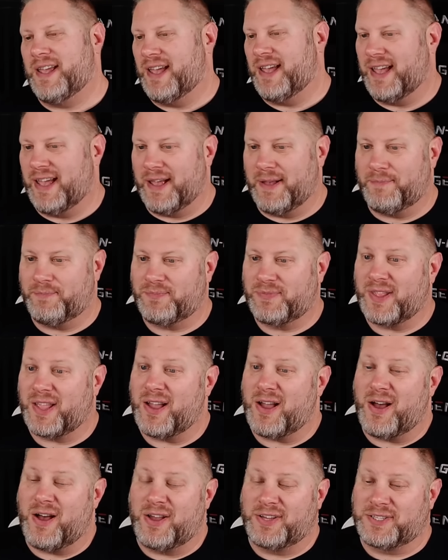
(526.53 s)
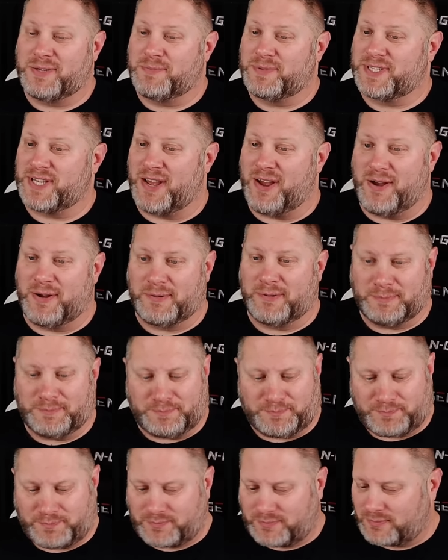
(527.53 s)
Awesome
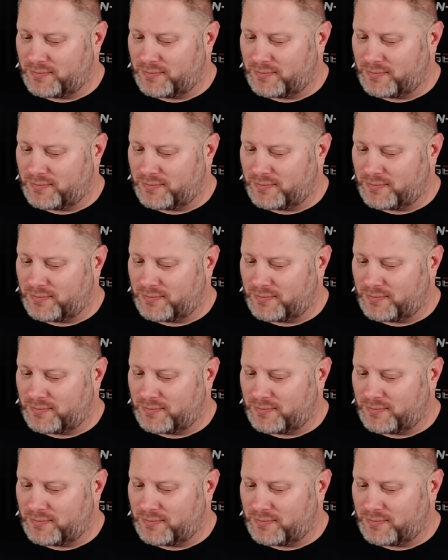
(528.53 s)
song.